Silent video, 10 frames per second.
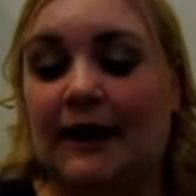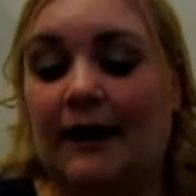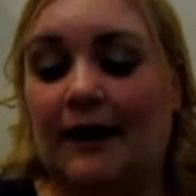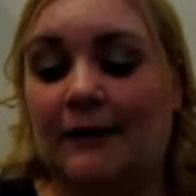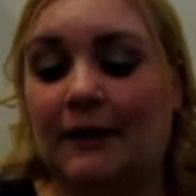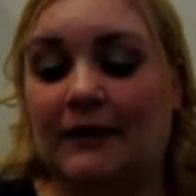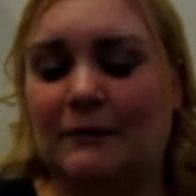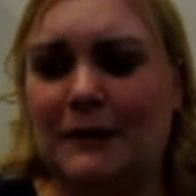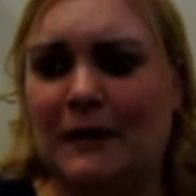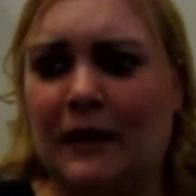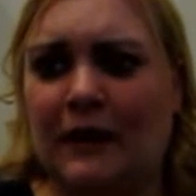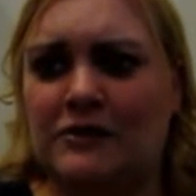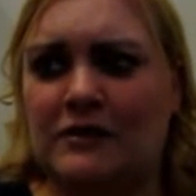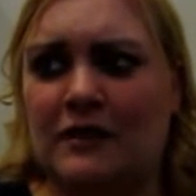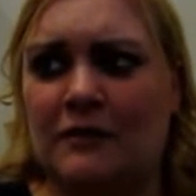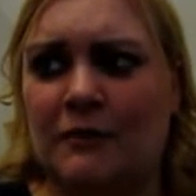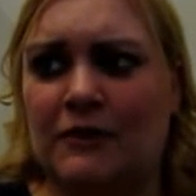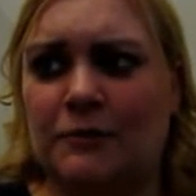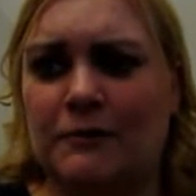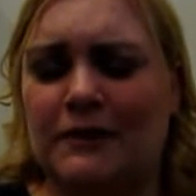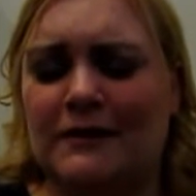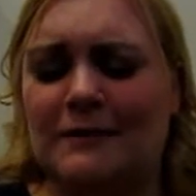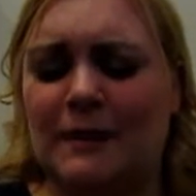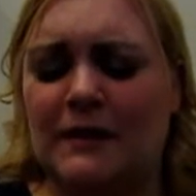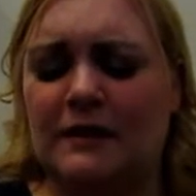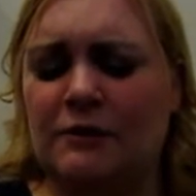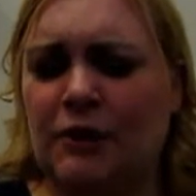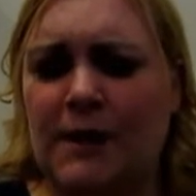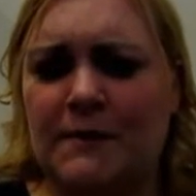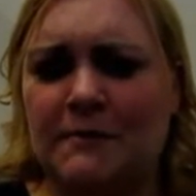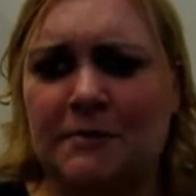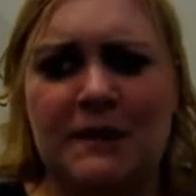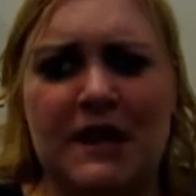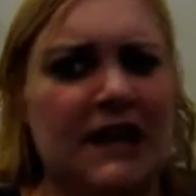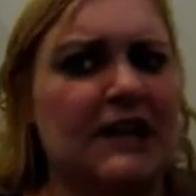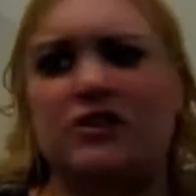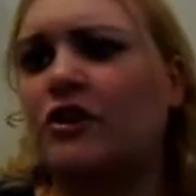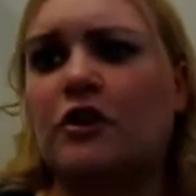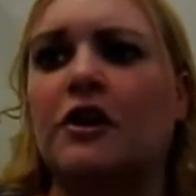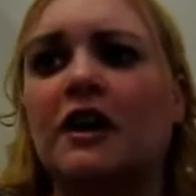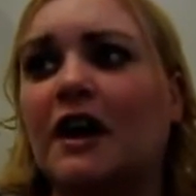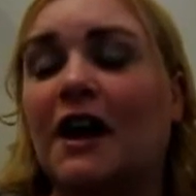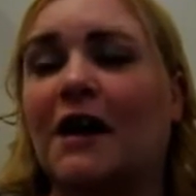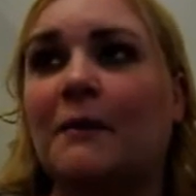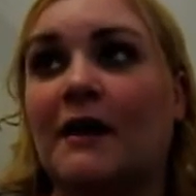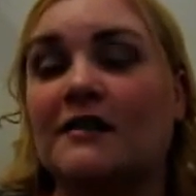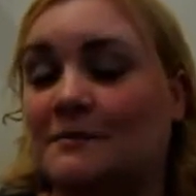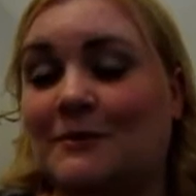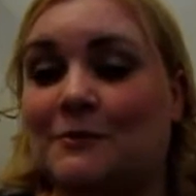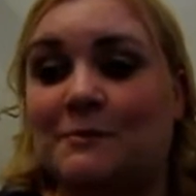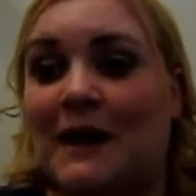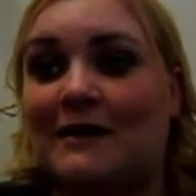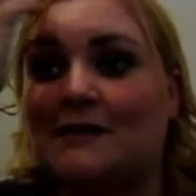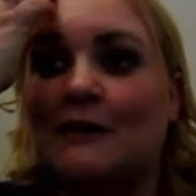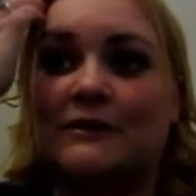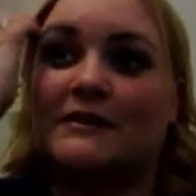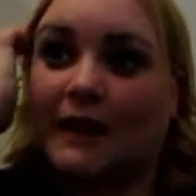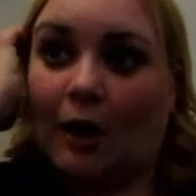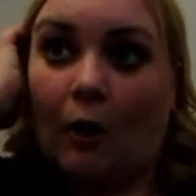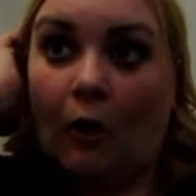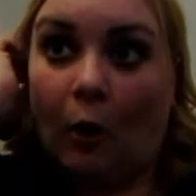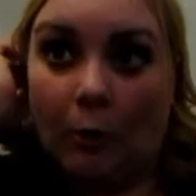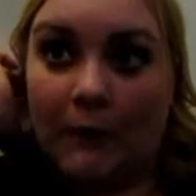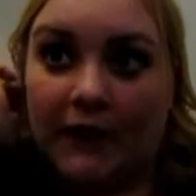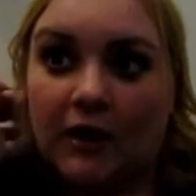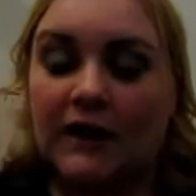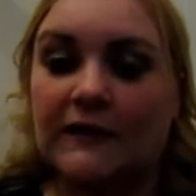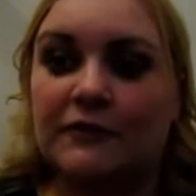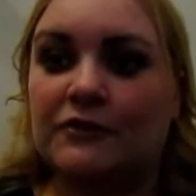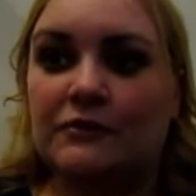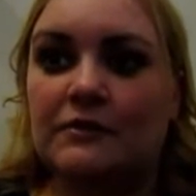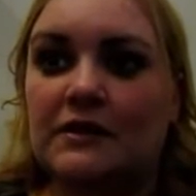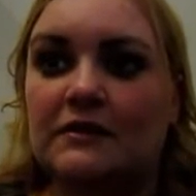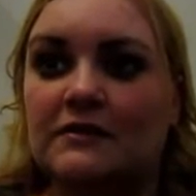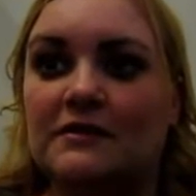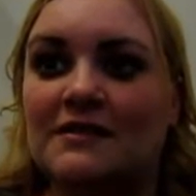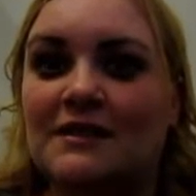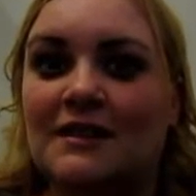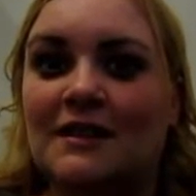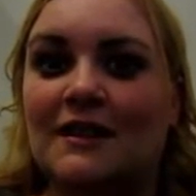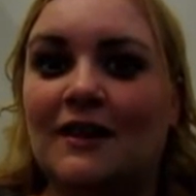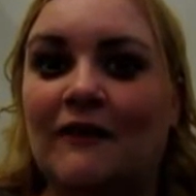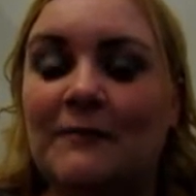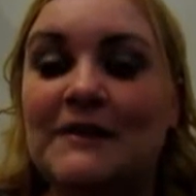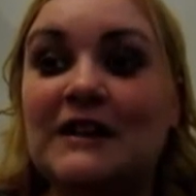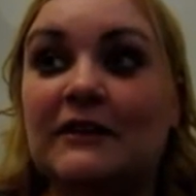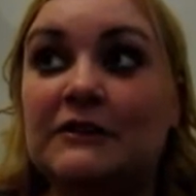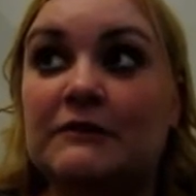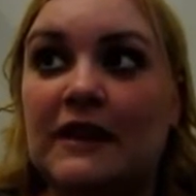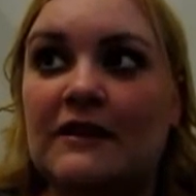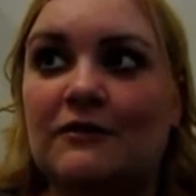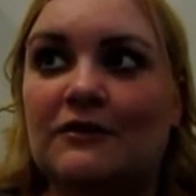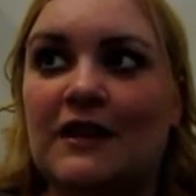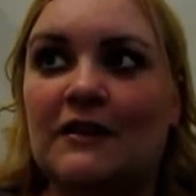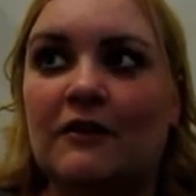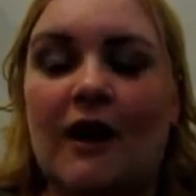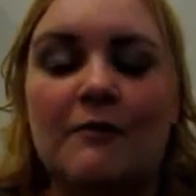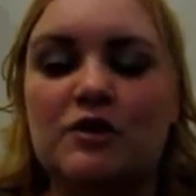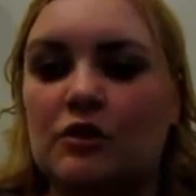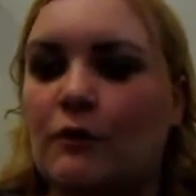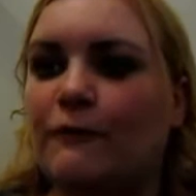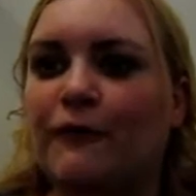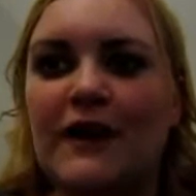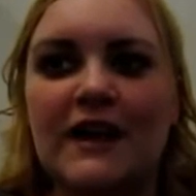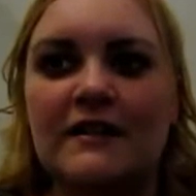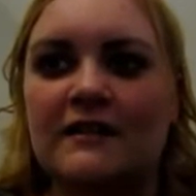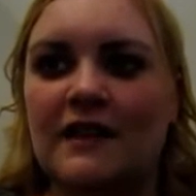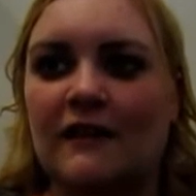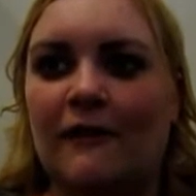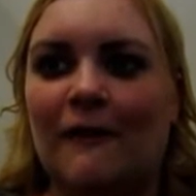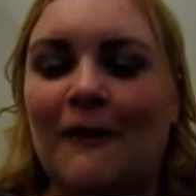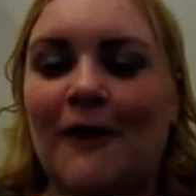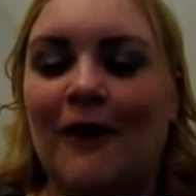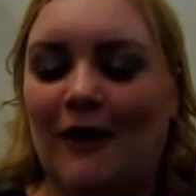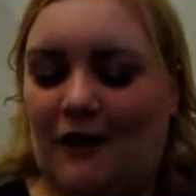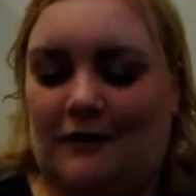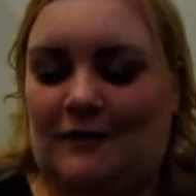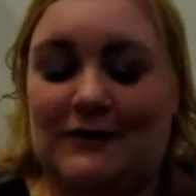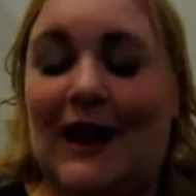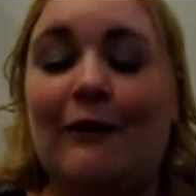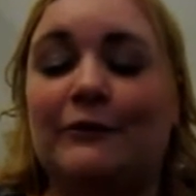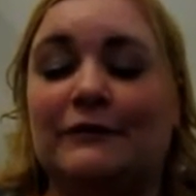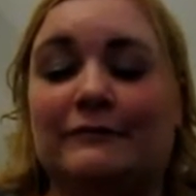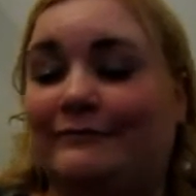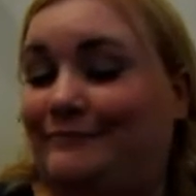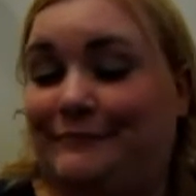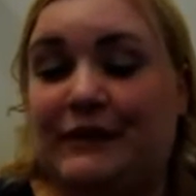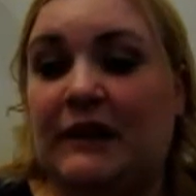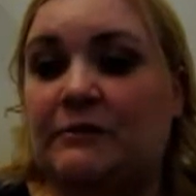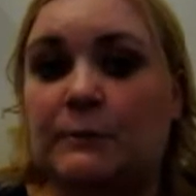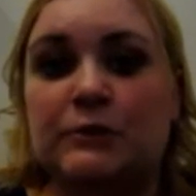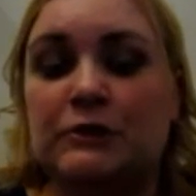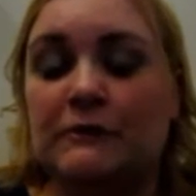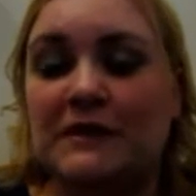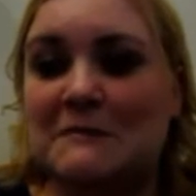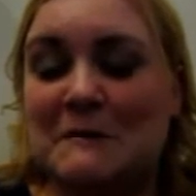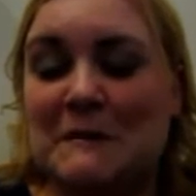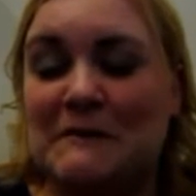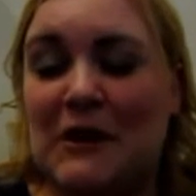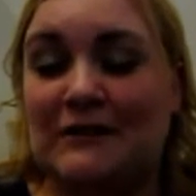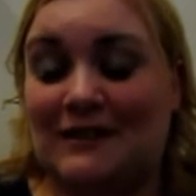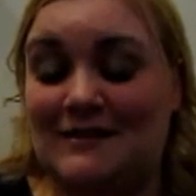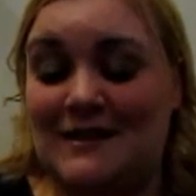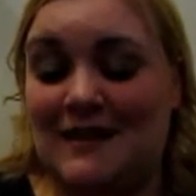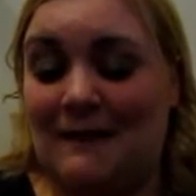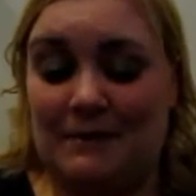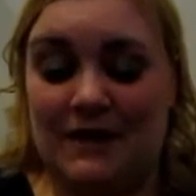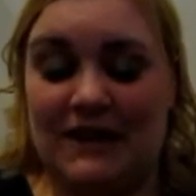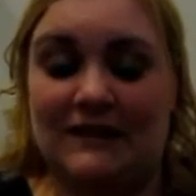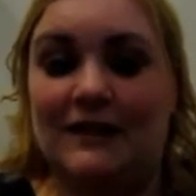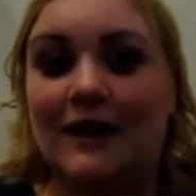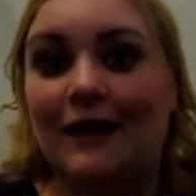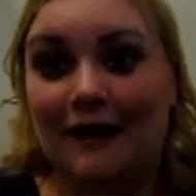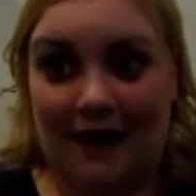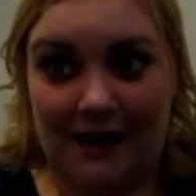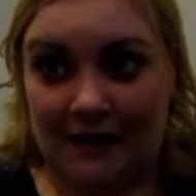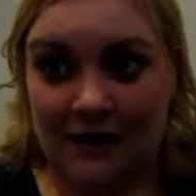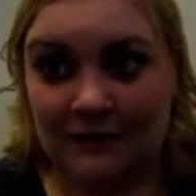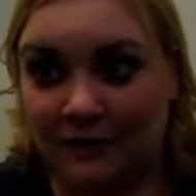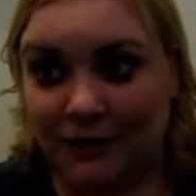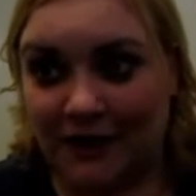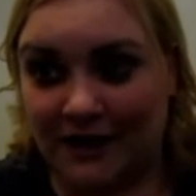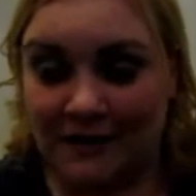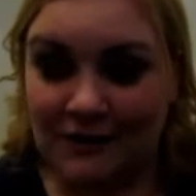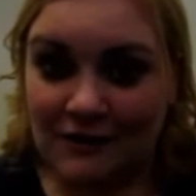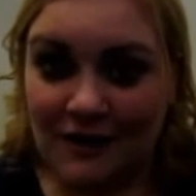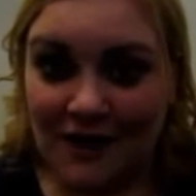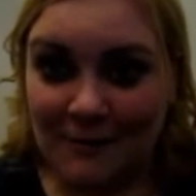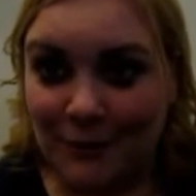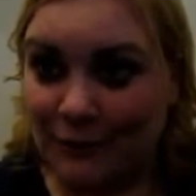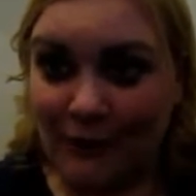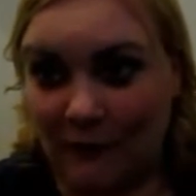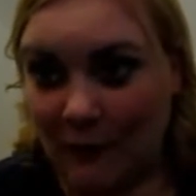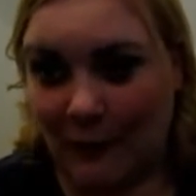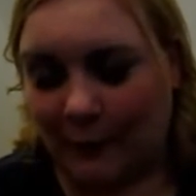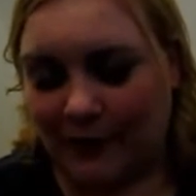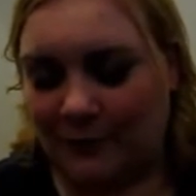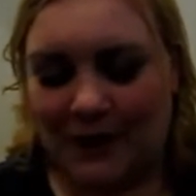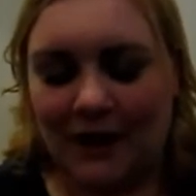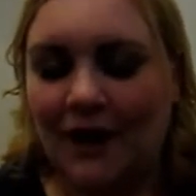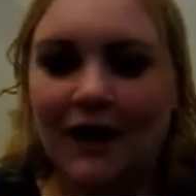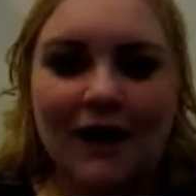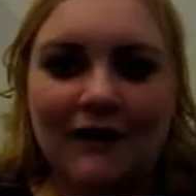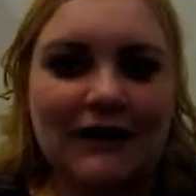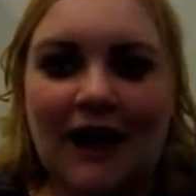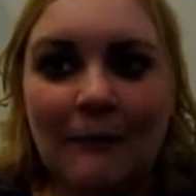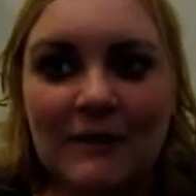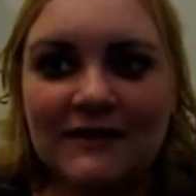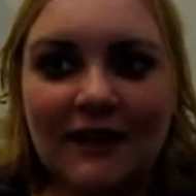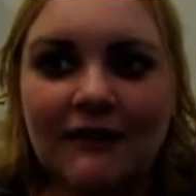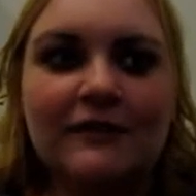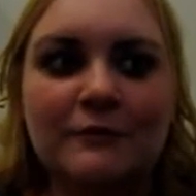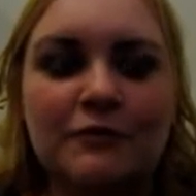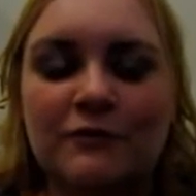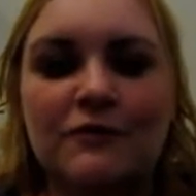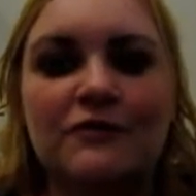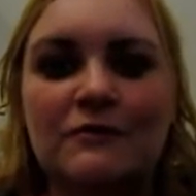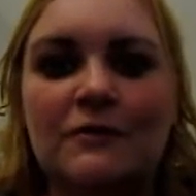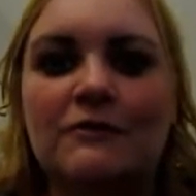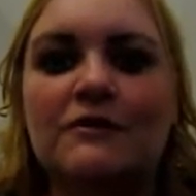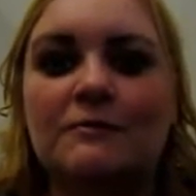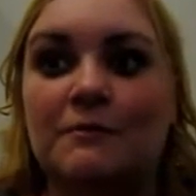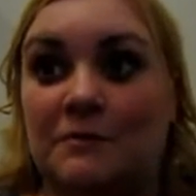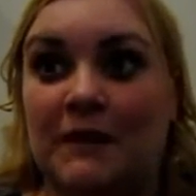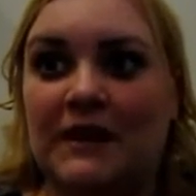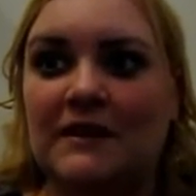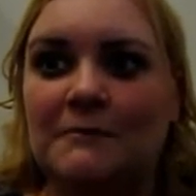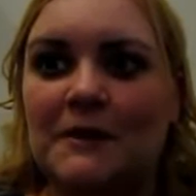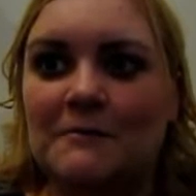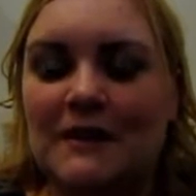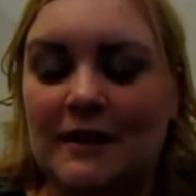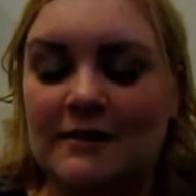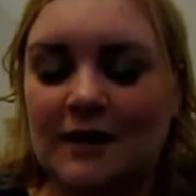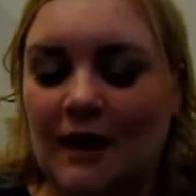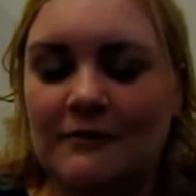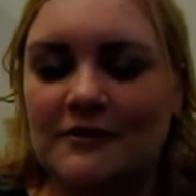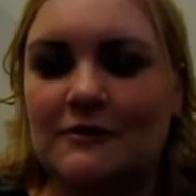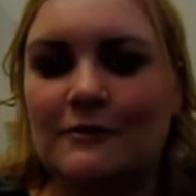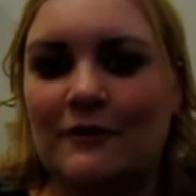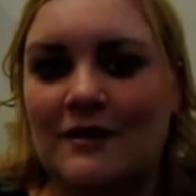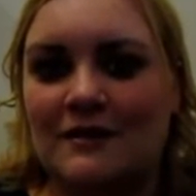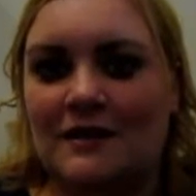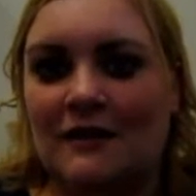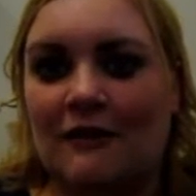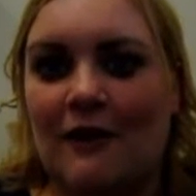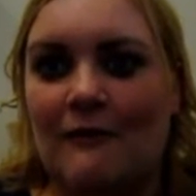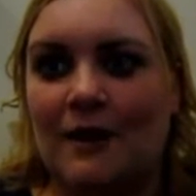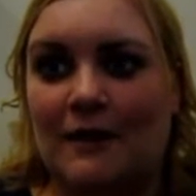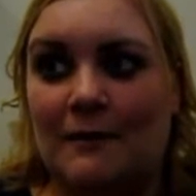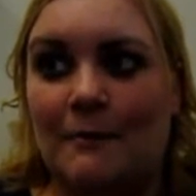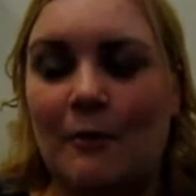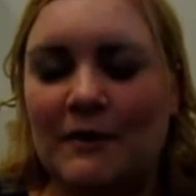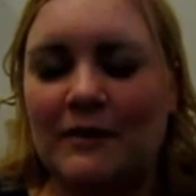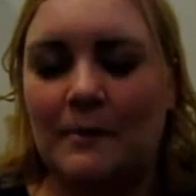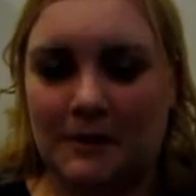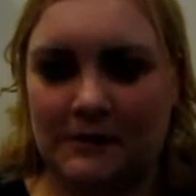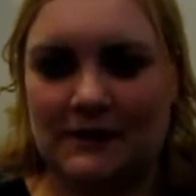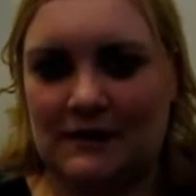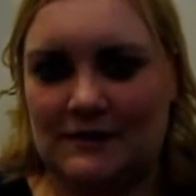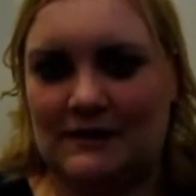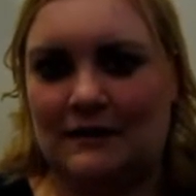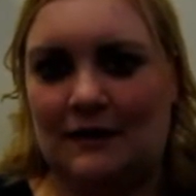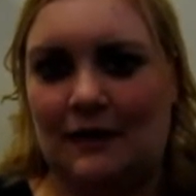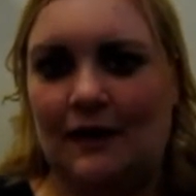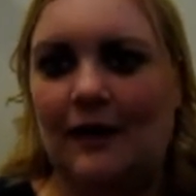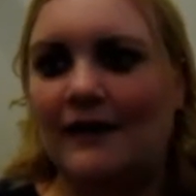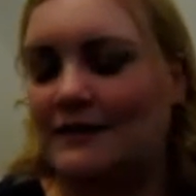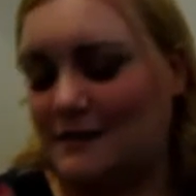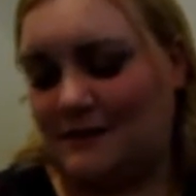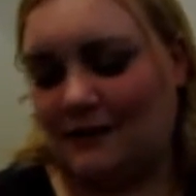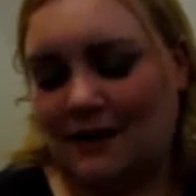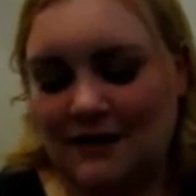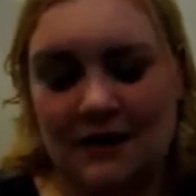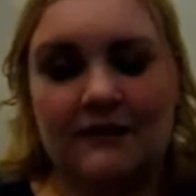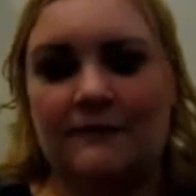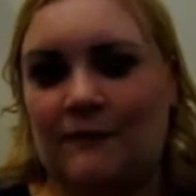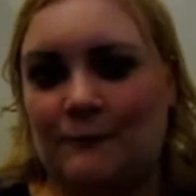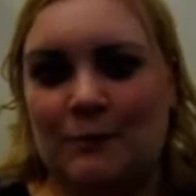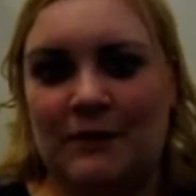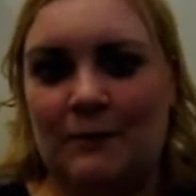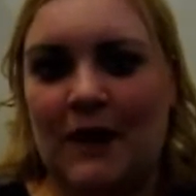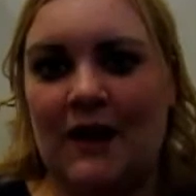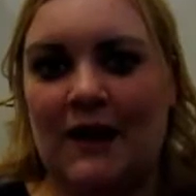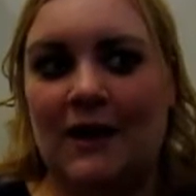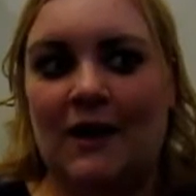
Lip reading: And then one day I just kind of went to her and I said, Betty, you're coming with me. And I took her. And my husband almost passed out. He's like, oh my God, after 2 years of me telling you take her, I was so afraid to take her. And now, I'm sure you've seen it on my vlogs, I take that pig and I cuddle her, I kiss her, I bring her everywhere with me. Like, I missed out on those first 2 years with my guinea pig because I was too afraid to take her out. And the moment the pills kicked in, the anxiety kind of went away.